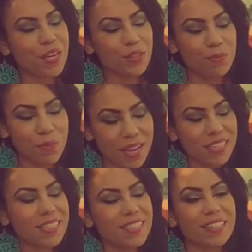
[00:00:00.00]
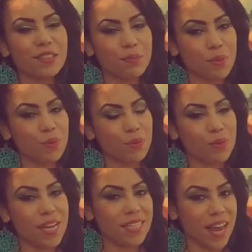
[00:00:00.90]
You may just need a little bit more
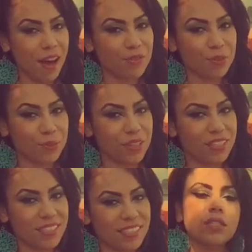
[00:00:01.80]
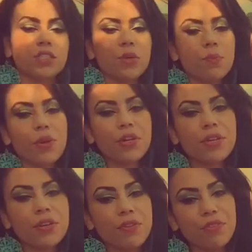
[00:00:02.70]
rest afterwards. So
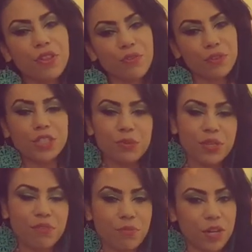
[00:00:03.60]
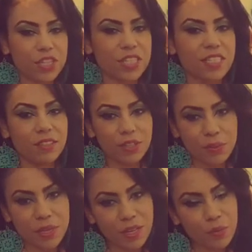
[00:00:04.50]
Mercury for the first week of March is still going to
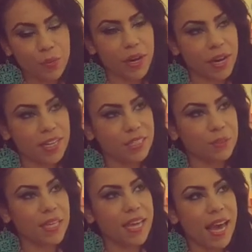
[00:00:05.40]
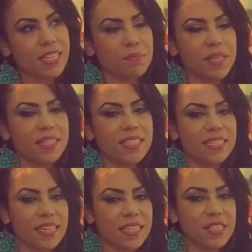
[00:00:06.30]
be in Aquarius, where he has been
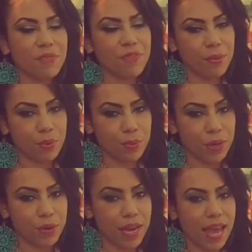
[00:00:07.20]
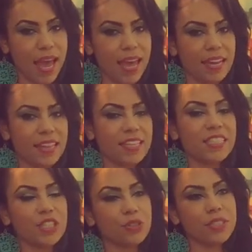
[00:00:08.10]
since February, and this
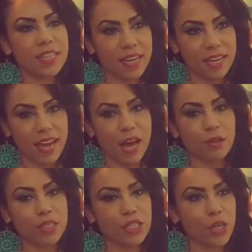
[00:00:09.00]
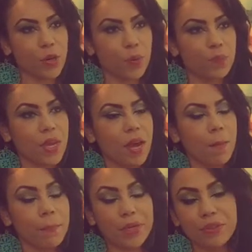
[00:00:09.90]
is your second house. So
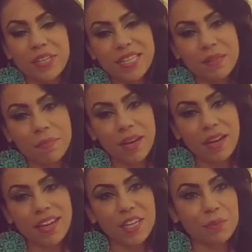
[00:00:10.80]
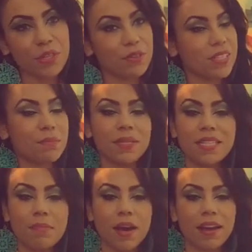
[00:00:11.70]
Mercury is the mind. Mercury is a
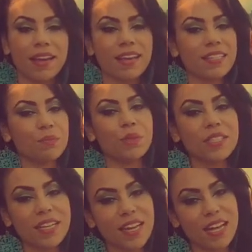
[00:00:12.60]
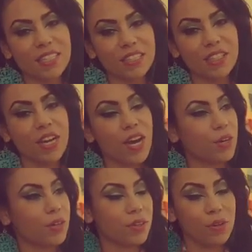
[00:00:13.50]
busybody. He's a multitasker.
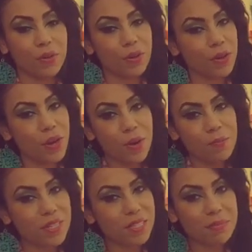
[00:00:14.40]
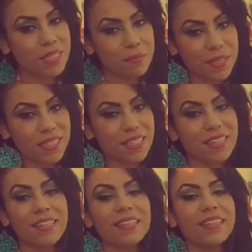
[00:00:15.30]
Go, go, go, busy, busy,
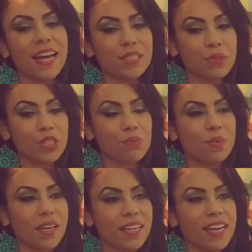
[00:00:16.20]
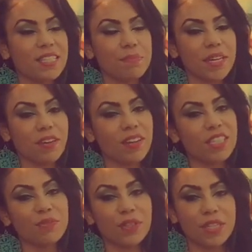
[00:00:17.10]
busy. That's what your mind has been on
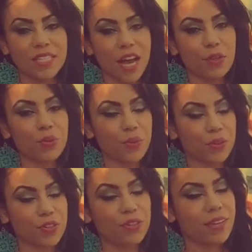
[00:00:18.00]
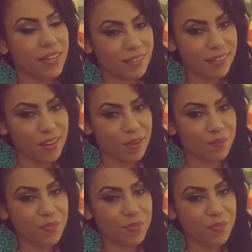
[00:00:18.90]
as far as how you earn your income.